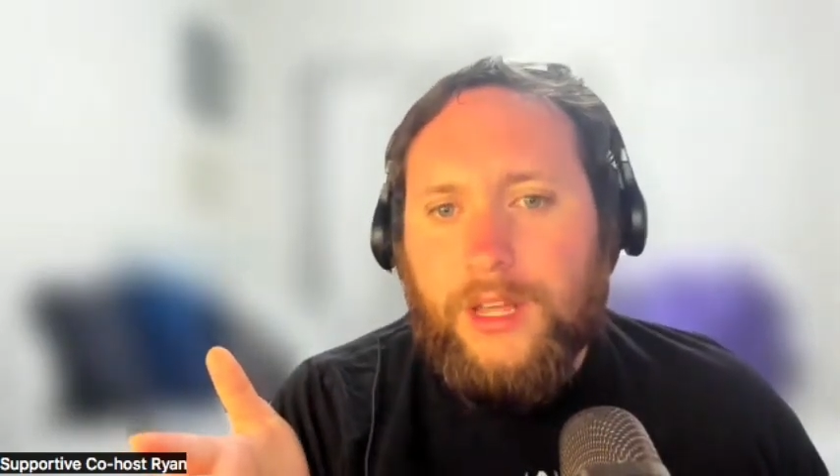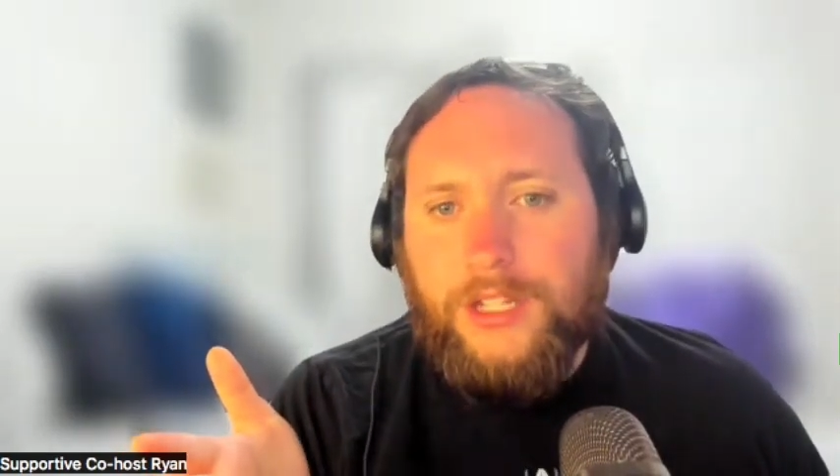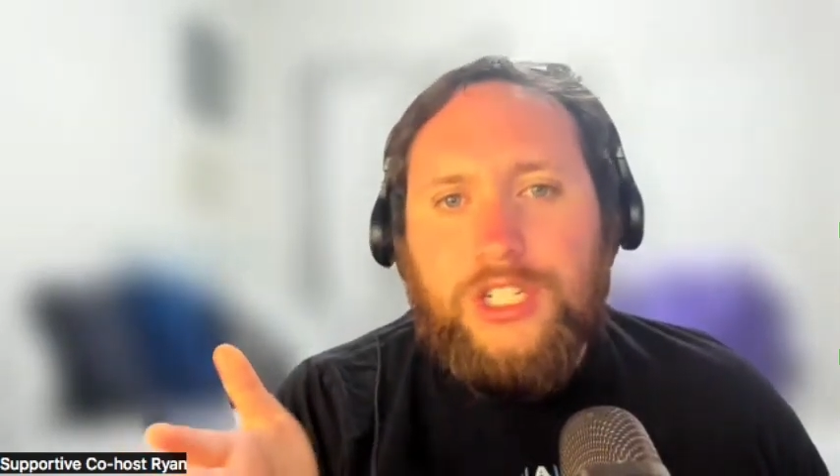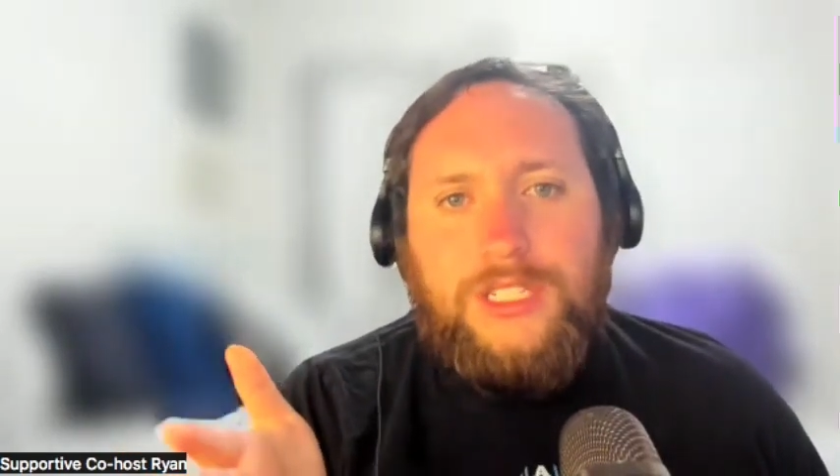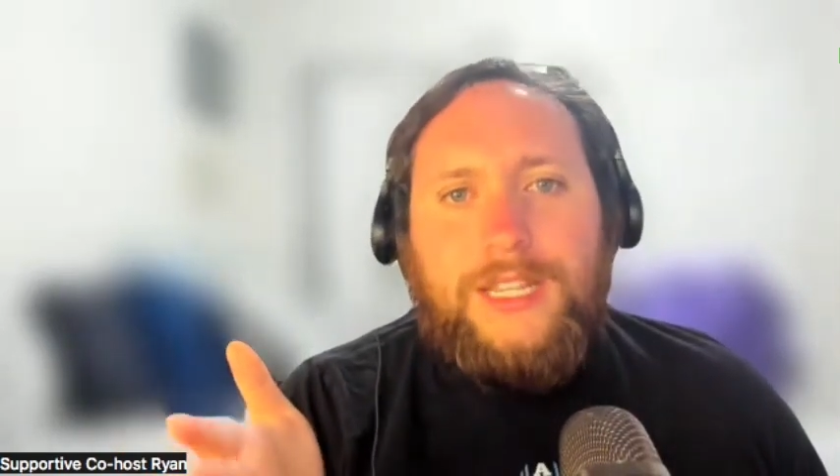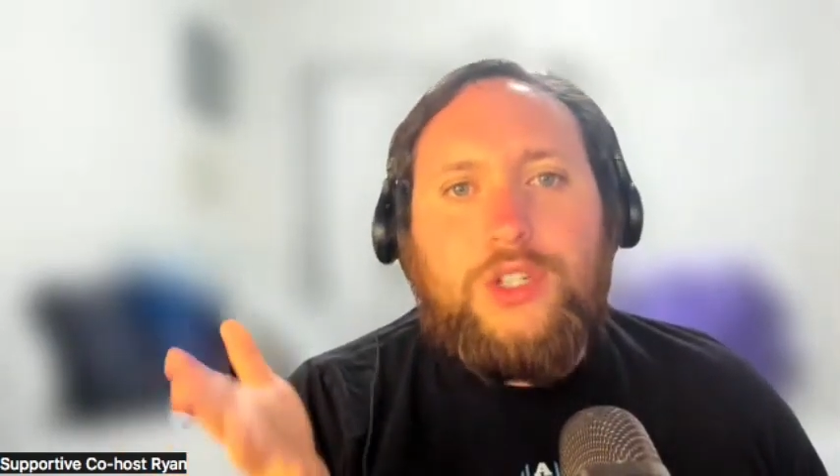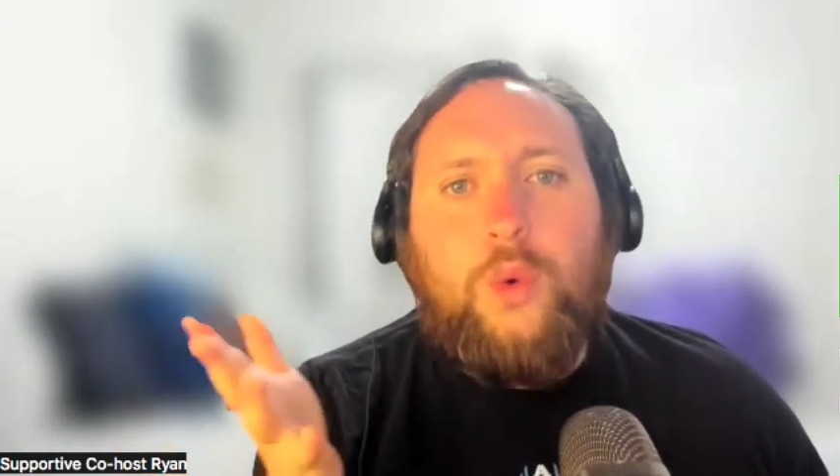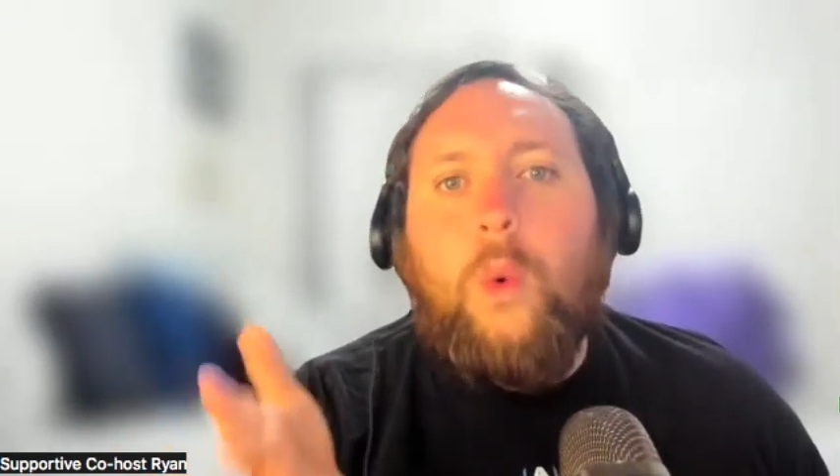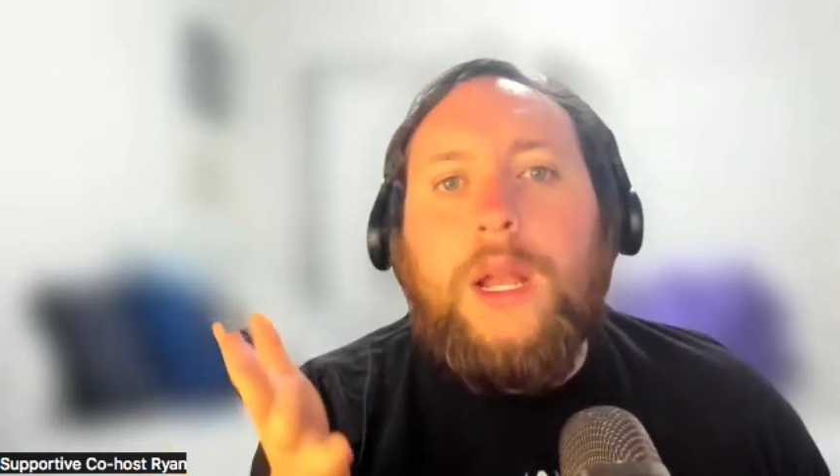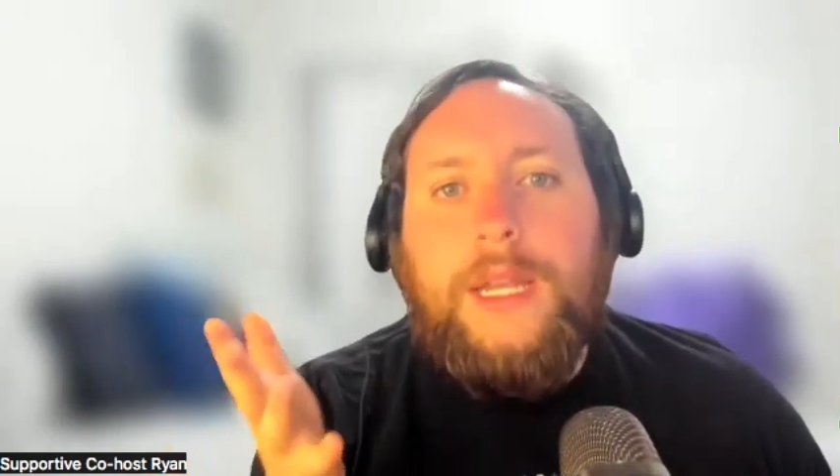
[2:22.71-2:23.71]
and she's Weird.
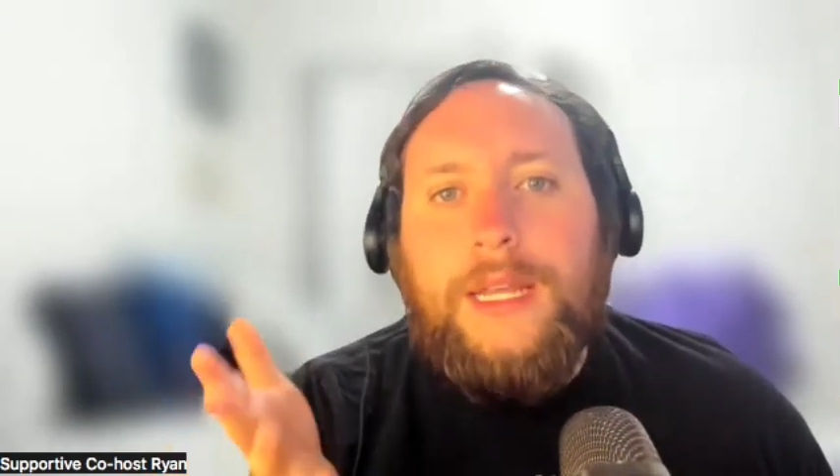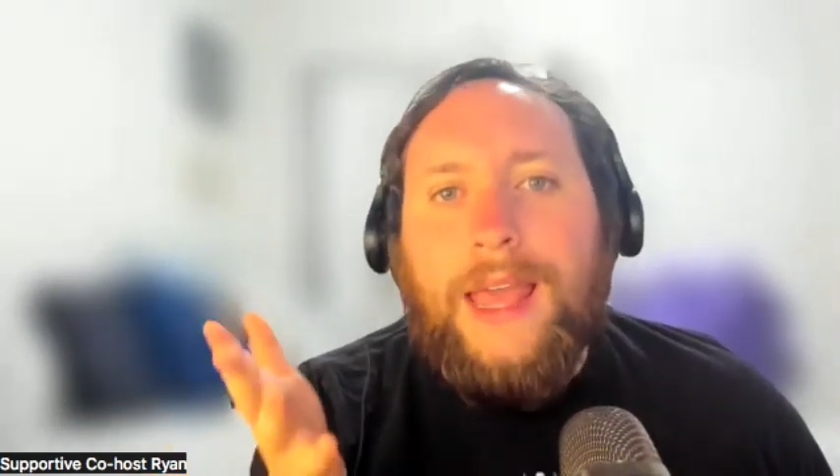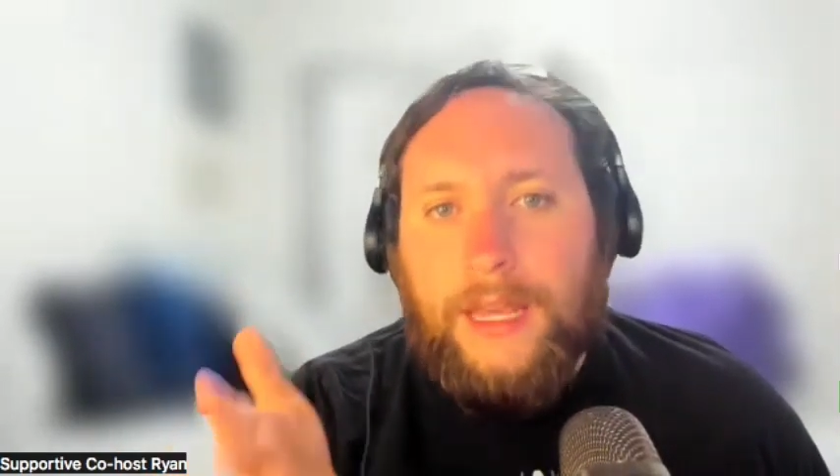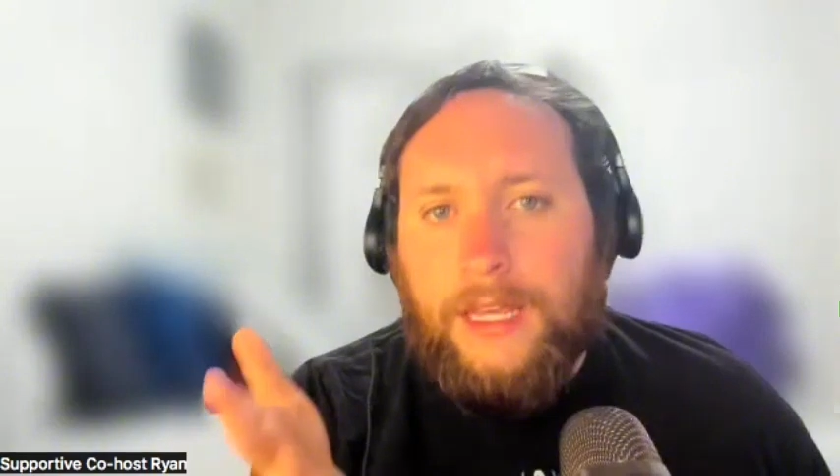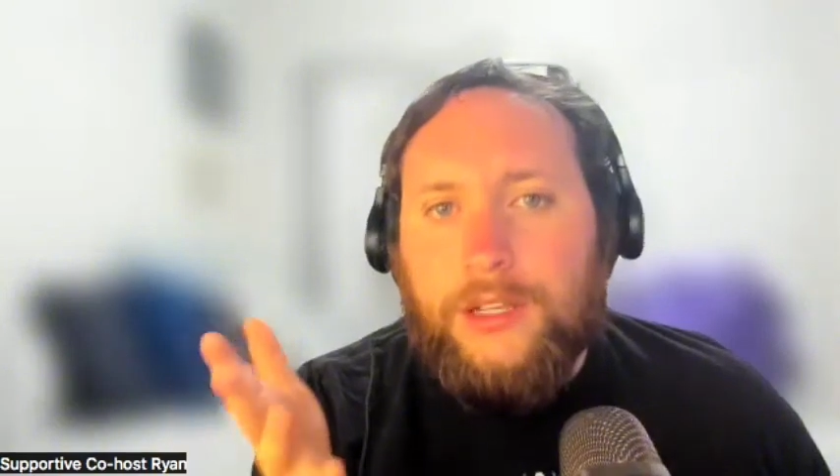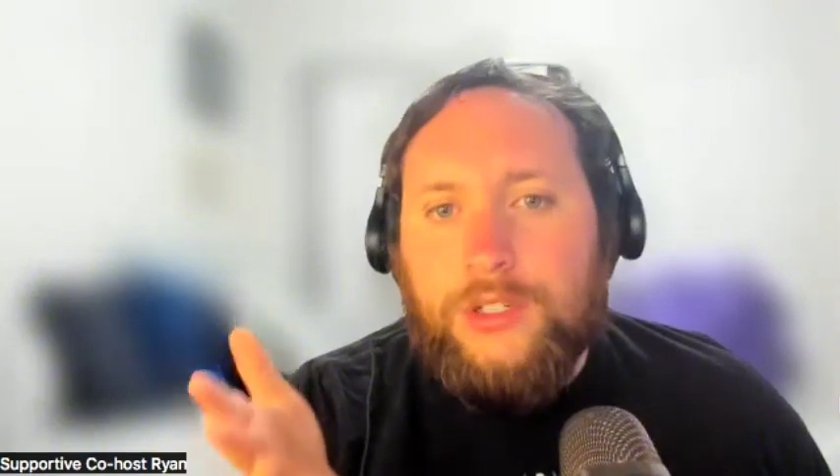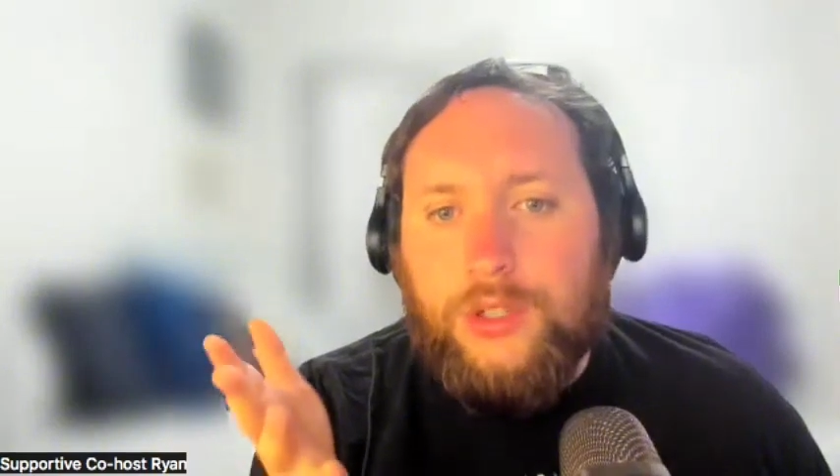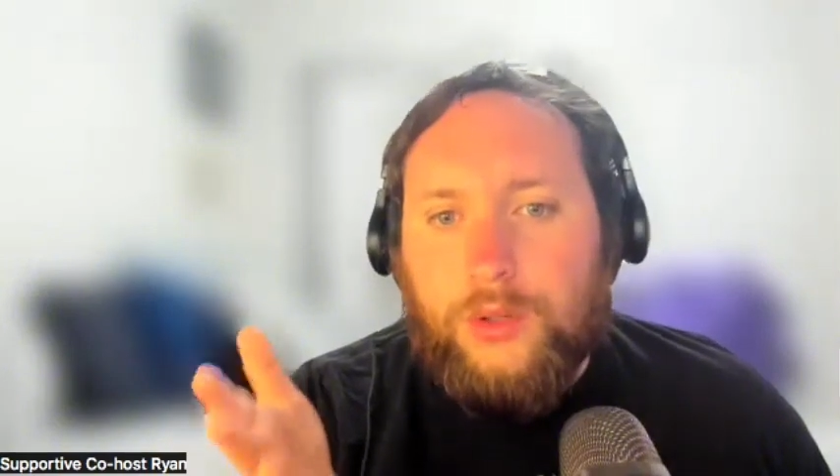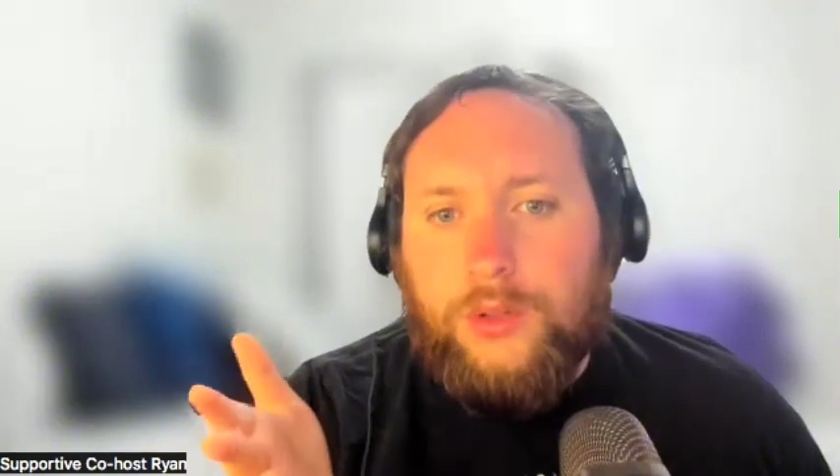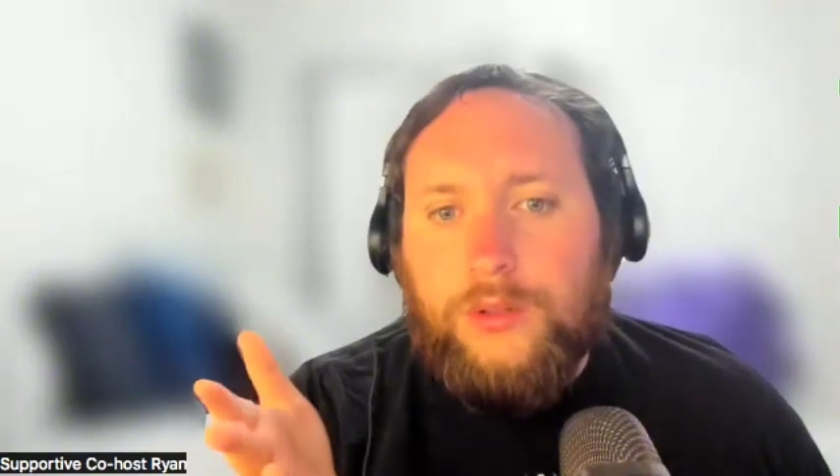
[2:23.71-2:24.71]
like 28 years
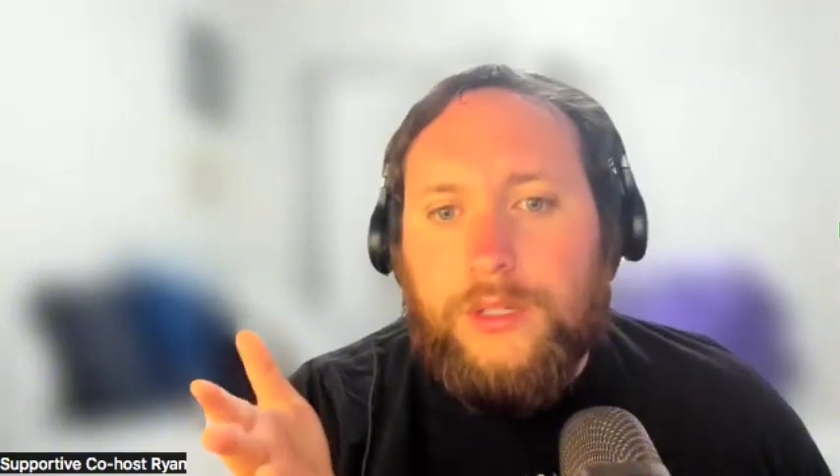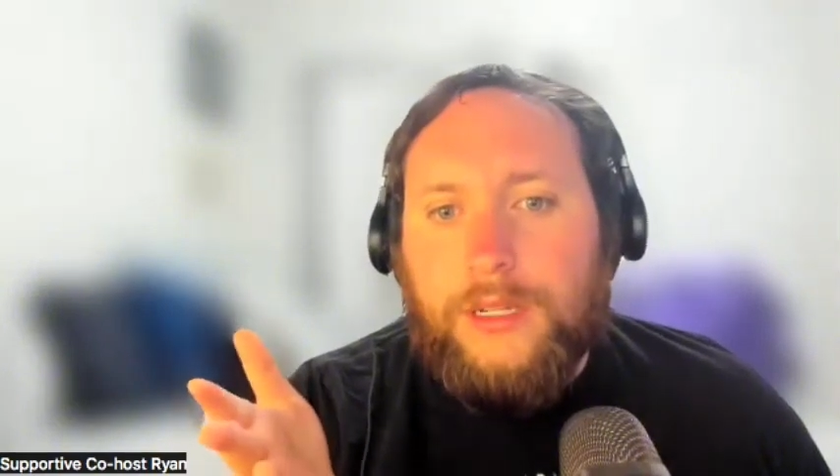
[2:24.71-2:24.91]
old